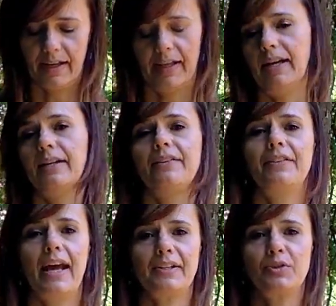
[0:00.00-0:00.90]
And
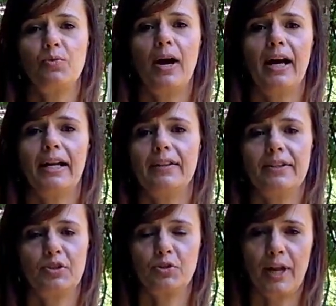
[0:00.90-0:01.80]
that's why
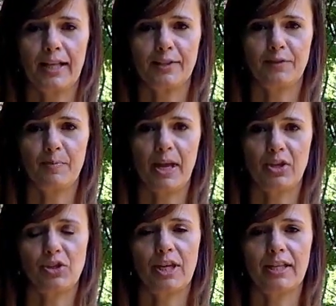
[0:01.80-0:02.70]
this
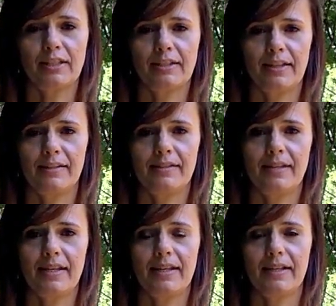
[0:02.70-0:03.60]
transformation is
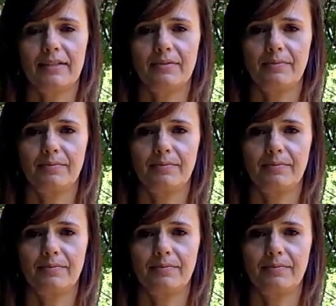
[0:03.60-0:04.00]
needed.